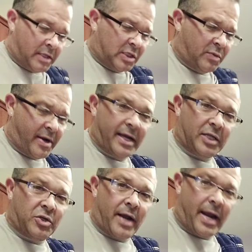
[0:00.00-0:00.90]
where you
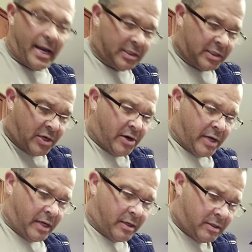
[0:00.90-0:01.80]
get your hands
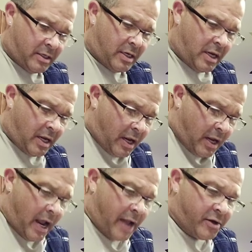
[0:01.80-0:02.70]
dirty.
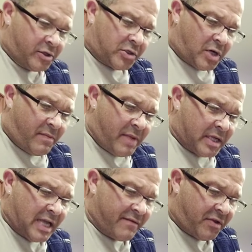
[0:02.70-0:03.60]
And you're just going to
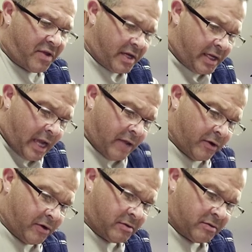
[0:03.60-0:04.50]
mix everything together.